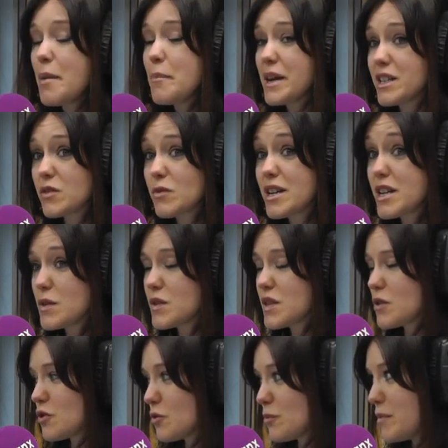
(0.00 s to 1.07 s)
Manx Radio
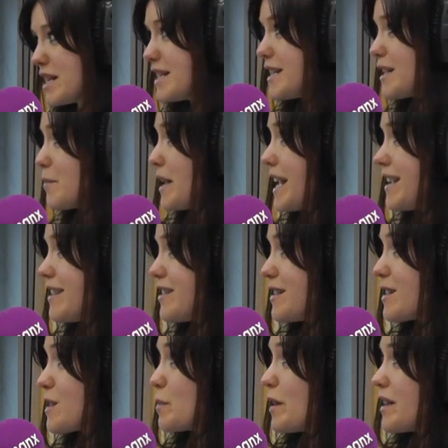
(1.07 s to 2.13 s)
social media
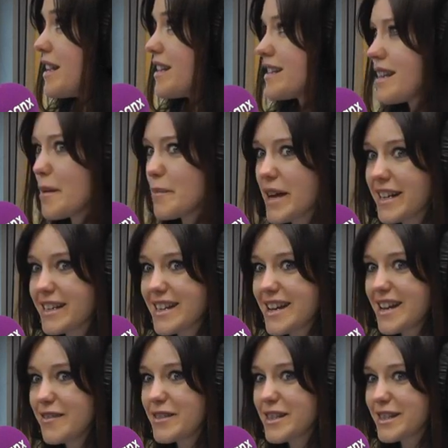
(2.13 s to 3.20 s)
pages. But isn't it
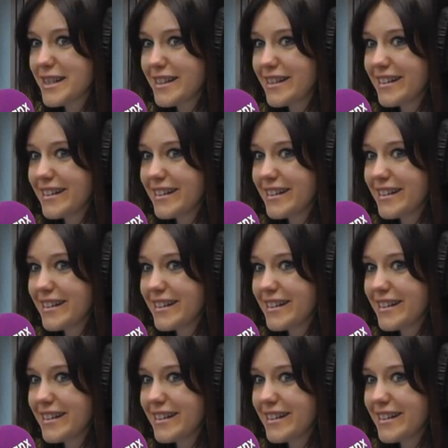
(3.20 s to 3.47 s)
magnificent?